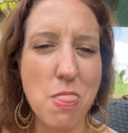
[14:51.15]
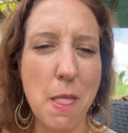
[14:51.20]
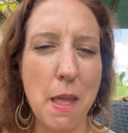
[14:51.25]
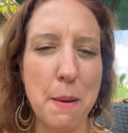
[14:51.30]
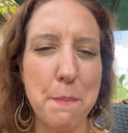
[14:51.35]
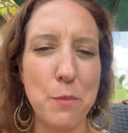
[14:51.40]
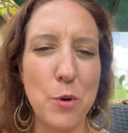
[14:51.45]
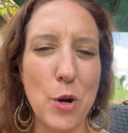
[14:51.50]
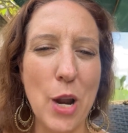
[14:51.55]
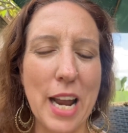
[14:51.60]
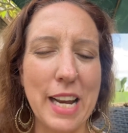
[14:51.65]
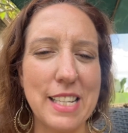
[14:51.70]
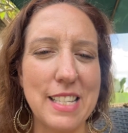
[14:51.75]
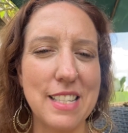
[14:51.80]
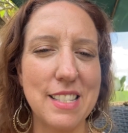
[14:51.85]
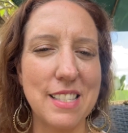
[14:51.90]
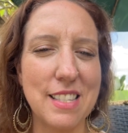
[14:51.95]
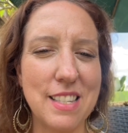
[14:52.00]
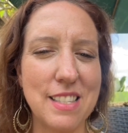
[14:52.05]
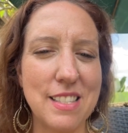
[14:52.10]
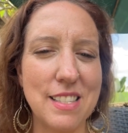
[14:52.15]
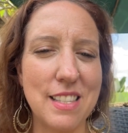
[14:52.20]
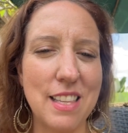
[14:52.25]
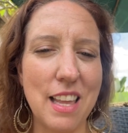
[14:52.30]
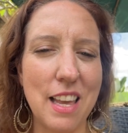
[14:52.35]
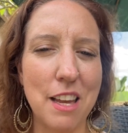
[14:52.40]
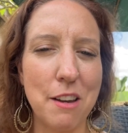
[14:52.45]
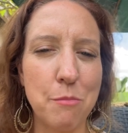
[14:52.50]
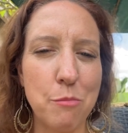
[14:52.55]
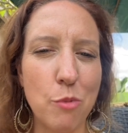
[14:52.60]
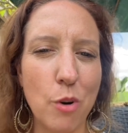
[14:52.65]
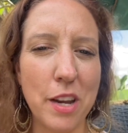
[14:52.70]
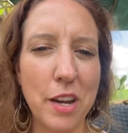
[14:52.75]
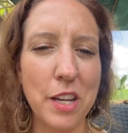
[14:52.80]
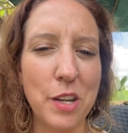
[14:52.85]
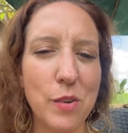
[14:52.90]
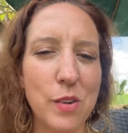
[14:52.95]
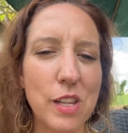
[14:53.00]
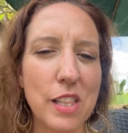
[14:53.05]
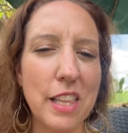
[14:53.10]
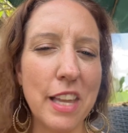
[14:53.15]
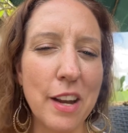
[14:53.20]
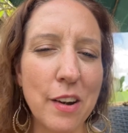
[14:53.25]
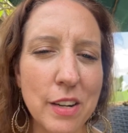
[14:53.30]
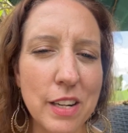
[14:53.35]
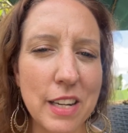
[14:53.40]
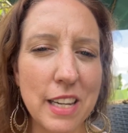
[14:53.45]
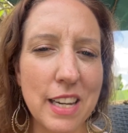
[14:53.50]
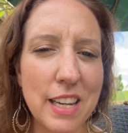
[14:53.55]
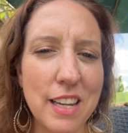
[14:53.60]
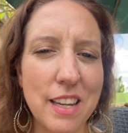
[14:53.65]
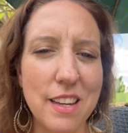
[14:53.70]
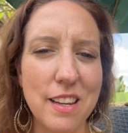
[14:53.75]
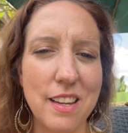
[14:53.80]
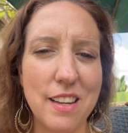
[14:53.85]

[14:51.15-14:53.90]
and practices that have brought you clarity